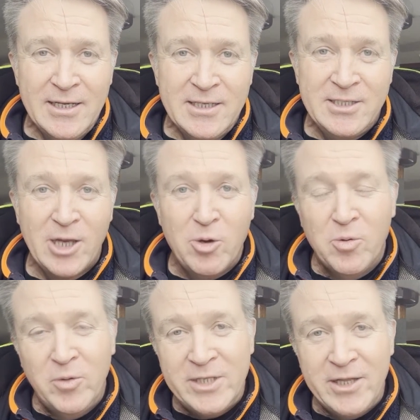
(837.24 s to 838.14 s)
So
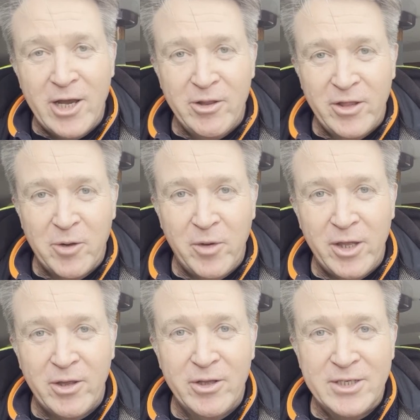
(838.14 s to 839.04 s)
we did the only thing that
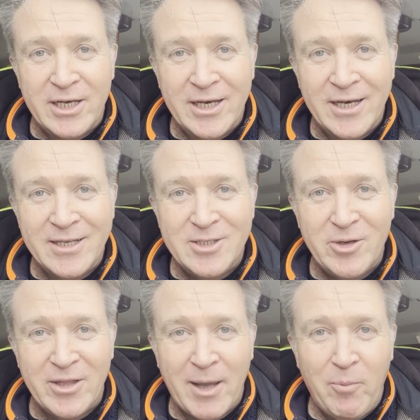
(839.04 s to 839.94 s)
we could do
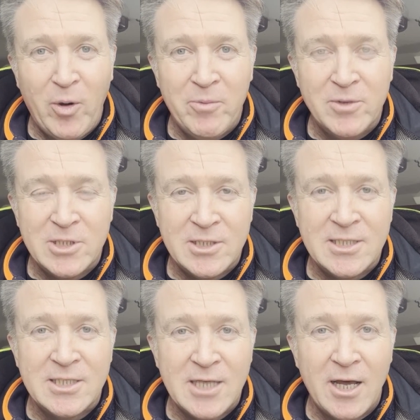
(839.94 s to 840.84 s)
at that point, which was
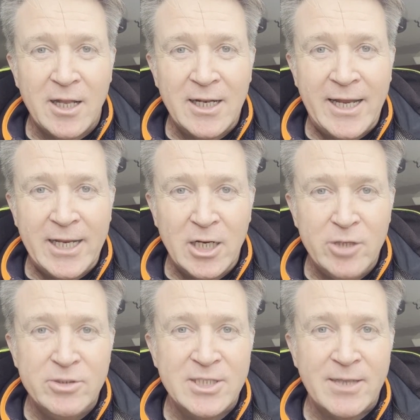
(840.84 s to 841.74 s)
to start letting
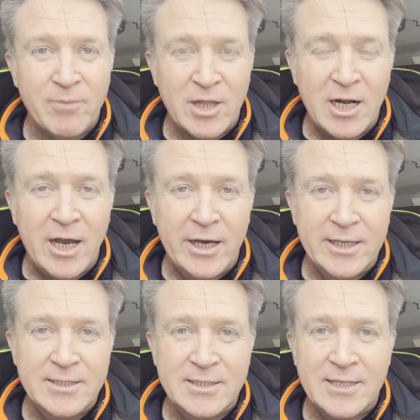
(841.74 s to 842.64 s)
loose some of the
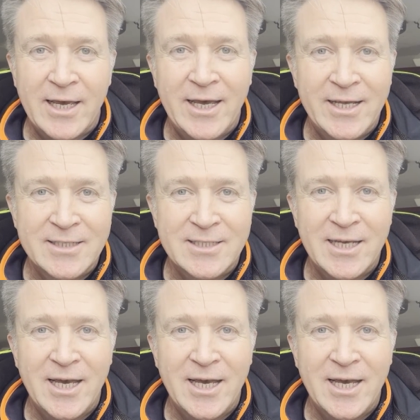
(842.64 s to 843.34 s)
lines, and